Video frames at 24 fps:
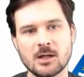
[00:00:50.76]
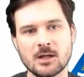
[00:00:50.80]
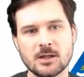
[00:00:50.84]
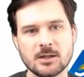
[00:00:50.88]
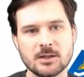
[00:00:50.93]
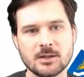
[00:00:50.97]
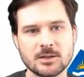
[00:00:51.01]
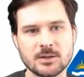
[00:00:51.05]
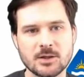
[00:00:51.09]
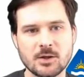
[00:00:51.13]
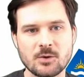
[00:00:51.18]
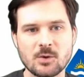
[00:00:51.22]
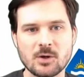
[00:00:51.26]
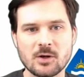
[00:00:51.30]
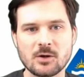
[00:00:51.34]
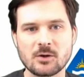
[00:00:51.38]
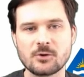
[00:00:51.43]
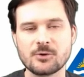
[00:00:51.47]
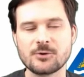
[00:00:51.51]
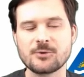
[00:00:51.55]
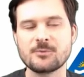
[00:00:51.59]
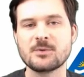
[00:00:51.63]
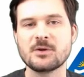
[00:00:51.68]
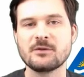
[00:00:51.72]
So we're a
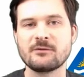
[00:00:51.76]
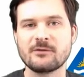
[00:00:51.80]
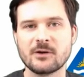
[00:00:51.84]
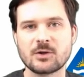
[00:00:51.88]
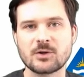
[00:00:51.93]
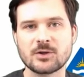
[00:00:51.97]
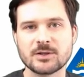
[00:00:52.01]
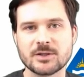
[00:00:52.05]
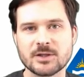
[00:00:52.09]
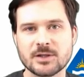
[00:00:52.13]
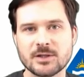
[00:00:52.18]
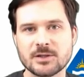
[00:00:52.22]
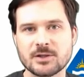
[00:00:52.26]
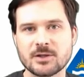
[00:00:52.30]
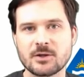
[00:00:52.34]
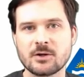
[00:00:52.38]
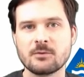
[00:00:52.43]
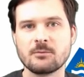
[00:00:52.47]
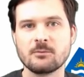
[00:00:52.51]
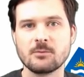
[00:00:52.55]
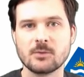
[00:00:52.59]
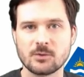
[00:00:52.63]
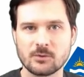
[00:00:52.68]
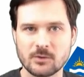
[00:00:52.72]
group that focuses on
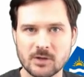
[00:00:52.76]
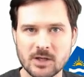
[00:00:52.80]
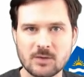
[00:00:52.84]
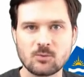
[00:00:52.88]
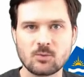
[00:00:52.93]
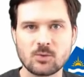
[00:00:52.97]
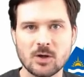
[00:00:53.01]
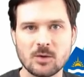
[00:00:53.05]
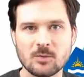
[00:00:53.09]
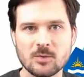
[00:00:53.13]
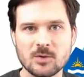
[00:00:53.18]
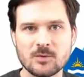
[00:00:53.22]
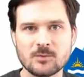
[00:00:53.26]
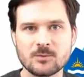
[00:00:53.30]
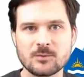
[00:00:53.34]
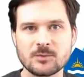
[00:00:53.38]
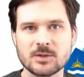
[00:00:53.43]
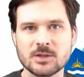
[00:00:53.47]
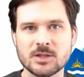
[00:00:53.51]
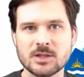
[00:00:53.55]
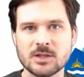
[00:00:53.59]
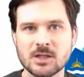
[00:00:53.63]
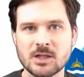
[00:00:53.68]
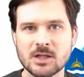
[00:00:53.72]
marine
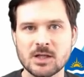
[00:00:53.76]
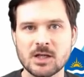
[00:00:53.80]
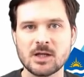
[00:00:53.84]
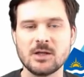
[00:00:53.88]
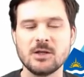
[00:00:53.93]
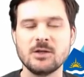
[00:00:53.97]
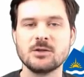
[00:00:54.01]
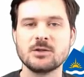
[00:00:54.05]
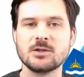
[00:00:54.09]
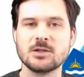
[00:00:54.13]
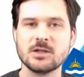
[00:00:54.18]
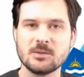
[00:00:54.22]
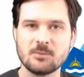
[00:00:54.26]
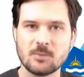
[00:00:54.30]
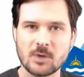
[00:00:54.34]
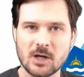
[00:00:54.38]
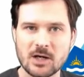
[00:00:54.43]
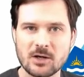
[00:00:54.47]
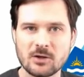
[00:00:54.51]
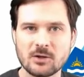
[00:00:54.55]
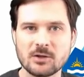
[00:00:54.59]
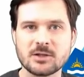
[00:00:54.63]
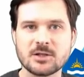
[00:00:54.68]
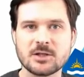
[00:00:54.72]
problems, usually
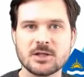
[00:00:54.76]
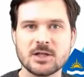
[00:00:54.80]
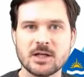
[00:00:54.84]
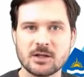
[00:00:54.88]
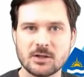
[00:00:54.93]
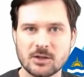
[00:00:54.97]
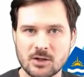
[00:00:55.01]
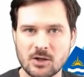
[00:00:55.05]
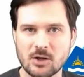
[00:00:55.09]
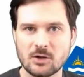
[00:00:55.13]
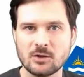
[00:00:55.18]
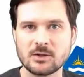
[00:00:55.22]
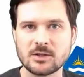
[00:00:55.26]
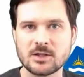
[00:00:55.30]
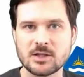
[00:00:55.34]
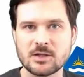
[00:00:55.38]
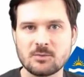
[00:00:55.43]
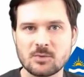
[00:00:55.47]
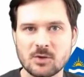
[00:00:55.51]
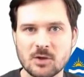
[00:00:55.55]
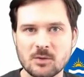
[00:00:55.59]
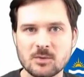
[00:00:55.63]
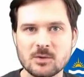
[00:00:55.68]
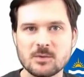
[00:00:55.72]
biology and ecology
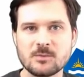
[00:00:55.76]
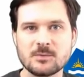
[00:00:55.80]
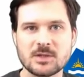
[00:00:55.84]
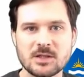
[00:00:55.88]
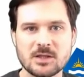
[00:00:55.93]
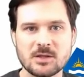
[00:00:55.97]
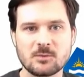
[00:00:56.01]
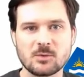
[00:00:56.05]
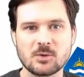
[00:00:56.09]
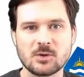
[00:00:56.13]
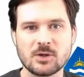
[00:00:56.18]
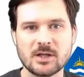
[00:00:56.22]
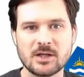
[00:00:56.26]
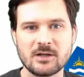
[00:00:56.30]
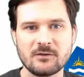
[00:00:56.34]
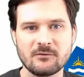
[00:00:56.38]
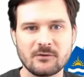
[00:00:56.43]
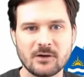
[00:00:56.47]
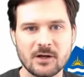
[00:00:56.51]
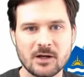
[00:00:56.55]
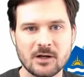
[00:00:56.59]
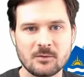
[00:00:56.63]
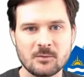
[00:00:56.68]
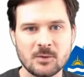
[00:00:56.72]
problems in the marine
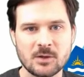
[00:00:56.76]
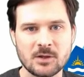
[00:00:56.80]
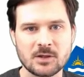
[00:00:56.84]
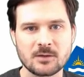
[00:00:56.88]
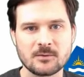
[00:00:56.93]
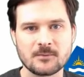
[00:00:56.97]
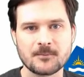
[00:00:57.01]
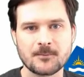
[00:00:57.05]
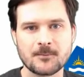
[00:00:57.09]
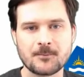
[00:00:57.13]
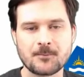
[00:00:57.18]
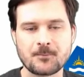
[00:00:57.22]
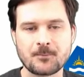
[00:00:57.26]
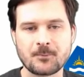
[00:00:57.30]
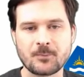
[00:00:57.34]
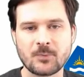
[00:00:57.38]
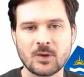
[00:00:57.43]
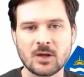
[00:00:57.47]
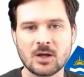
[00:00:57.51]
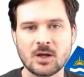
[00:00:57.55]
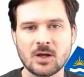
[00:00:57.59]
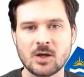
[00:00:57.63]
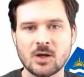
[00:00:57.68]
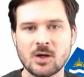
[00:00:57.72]
environment.
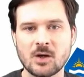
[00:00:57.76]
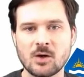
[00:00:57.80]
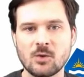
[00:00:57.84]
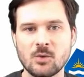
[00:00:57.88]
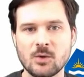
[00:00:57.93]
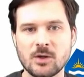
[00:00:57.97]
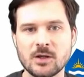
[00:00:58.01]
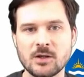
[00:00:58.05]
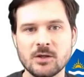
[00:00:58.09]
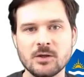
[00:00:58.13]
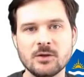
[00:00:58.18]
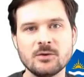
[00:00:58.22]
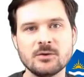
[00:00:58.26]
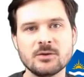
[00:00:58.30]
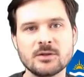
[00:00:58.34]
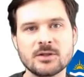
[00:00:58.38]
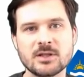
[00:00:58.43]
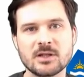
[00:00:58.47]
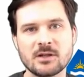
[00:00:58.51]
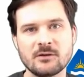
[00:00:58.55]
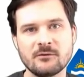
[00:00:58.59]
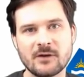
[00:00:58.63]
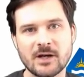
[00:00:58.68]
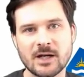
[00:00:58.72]
We use
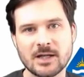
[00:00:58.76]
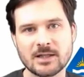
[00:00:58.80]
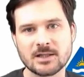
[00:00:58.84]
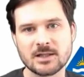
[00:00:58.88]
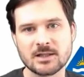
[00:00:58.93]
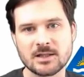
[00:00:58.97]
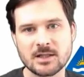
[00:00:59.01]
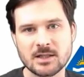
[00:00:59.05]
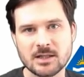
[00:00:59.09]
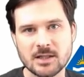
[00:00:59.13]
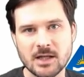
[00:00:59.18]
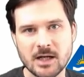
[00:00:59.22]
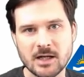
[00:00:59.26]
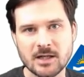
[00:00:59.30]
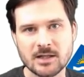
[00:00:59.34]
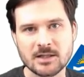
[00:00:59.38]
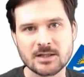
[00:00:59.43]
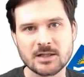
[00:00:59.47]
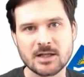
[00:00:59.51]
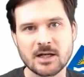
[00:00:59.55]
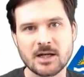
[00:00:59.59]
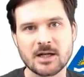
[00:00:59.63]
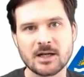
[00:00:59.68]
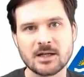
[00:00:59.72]
advances in data
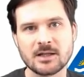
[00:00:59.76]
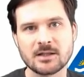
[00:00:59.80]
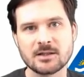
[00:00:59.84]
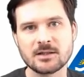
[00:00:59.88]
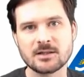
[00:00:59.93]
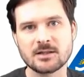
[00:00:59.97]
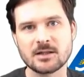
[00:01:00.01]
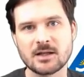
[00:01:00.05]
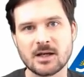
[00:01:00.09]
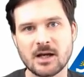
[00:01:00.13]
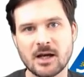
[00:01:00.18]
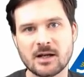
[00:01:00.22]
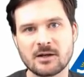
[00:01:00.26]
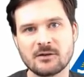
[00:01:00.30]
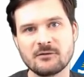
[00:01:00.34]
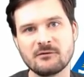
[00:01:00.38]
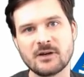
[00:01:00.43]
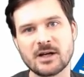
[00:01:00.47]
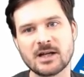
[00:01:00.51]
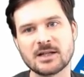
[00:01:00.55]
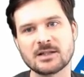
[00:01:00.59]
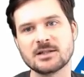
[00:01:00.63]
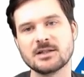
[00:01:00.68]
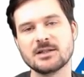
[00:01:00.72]
science and
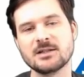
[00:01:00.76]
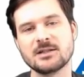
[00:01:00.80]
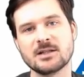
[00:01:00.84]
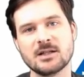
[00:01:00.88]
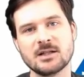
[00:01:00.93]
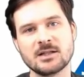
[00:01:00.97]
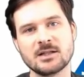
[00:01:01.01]
advances in